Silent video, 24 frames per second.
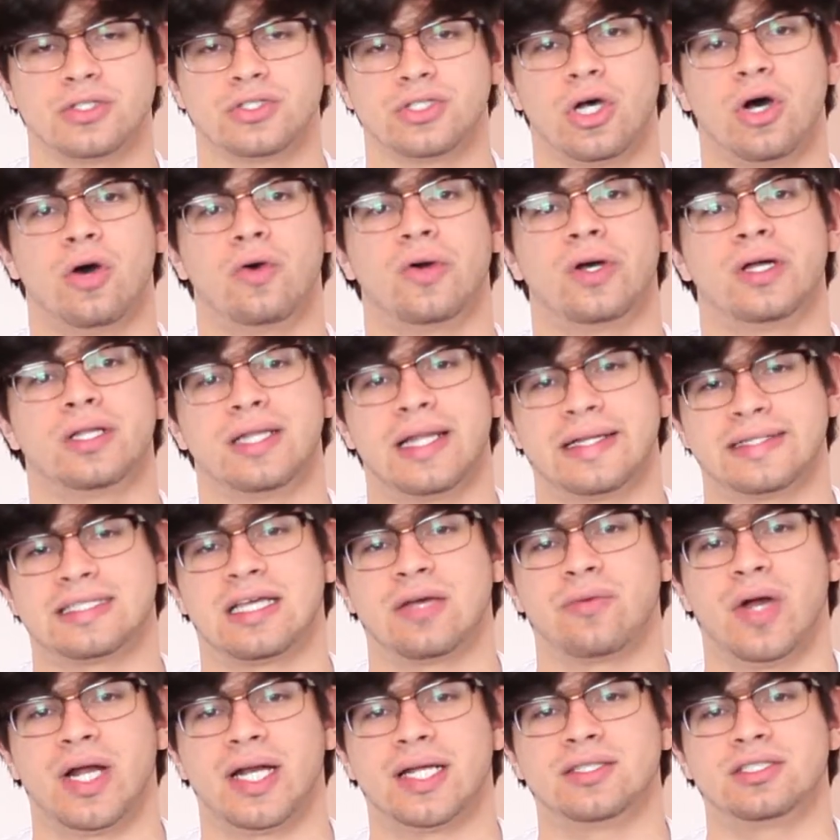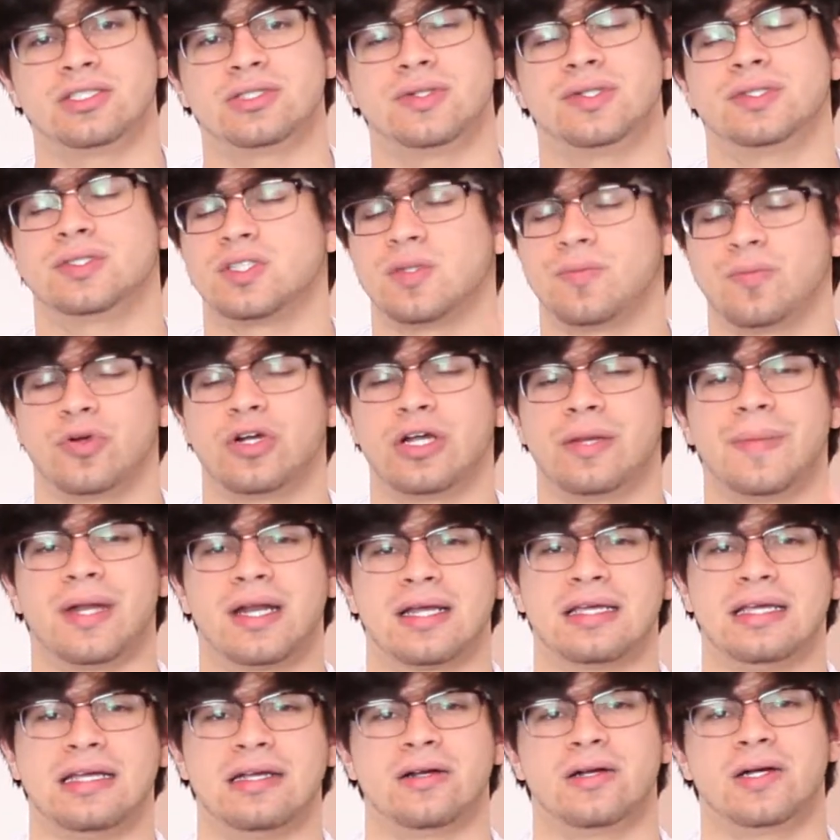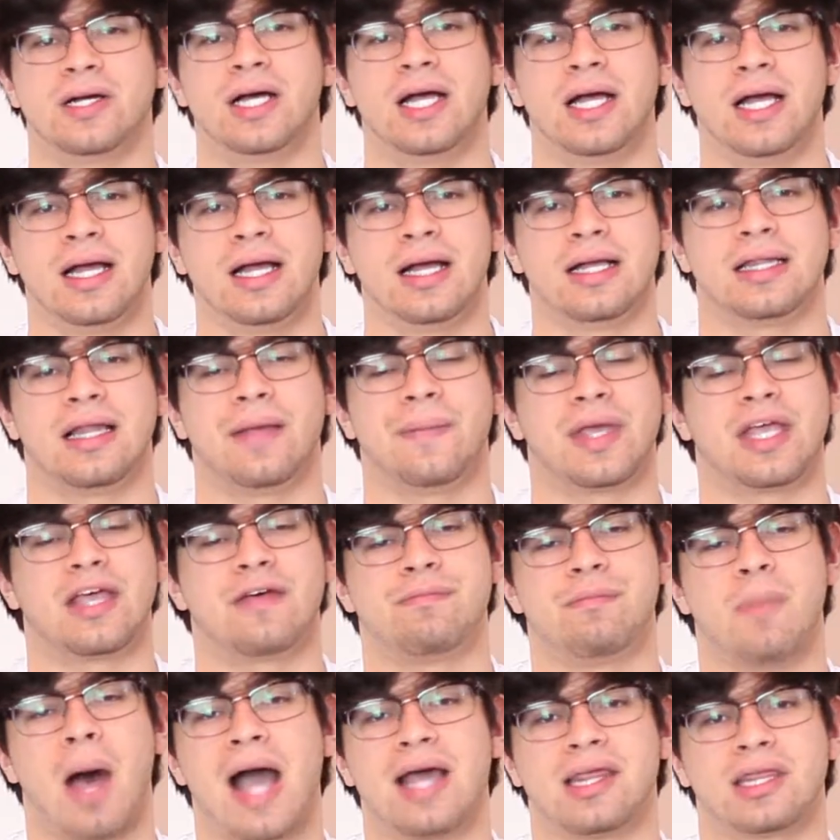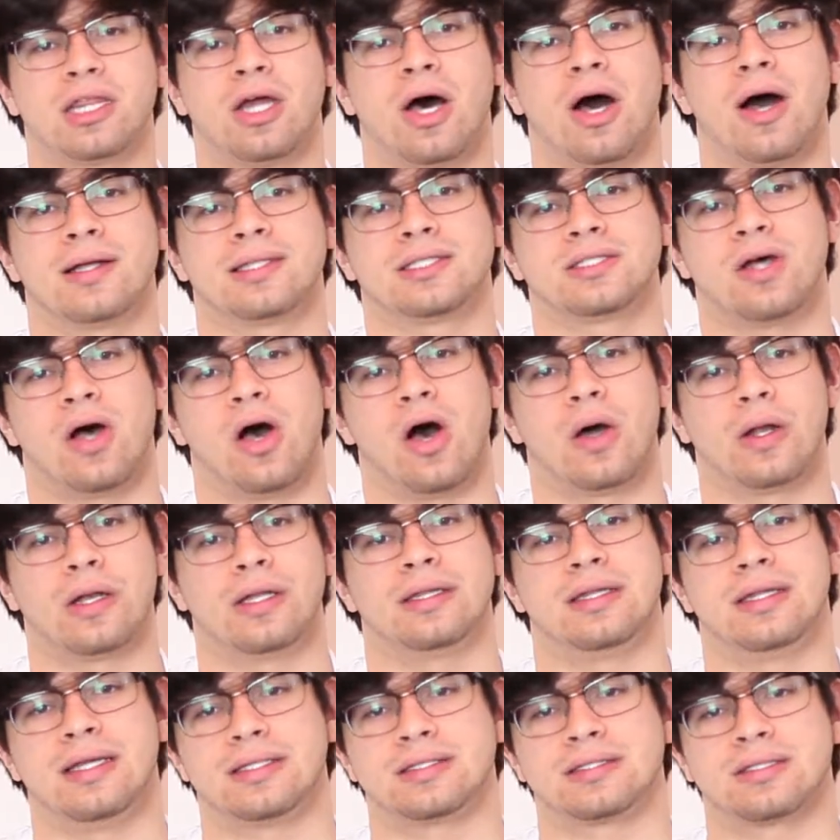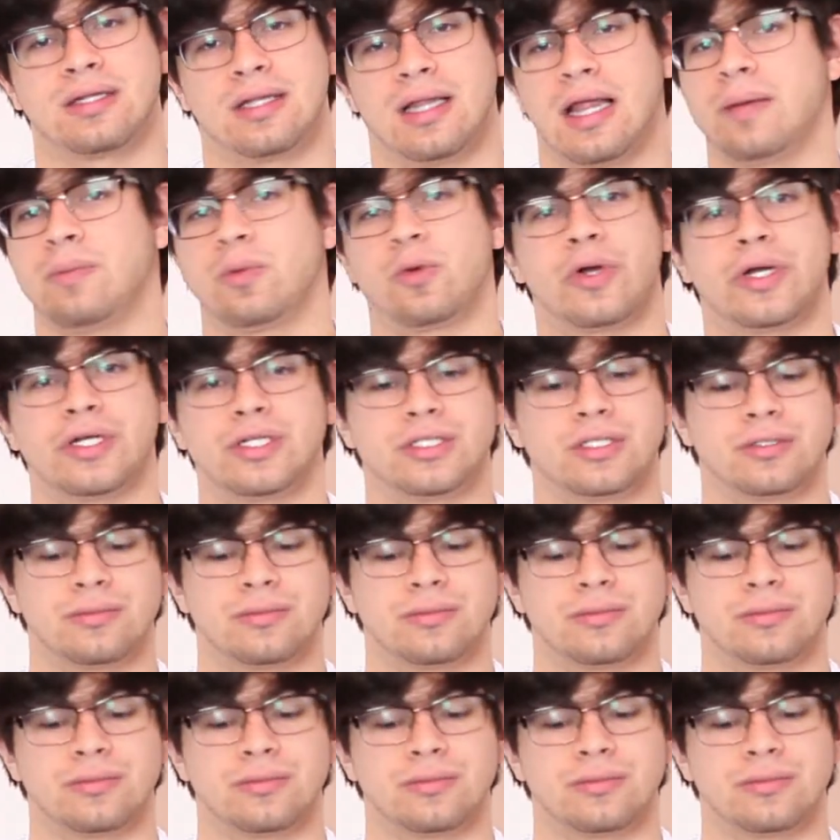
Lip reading: So let's get right into it. Supreme and Akira. Let me give my thoughts on this collaboration.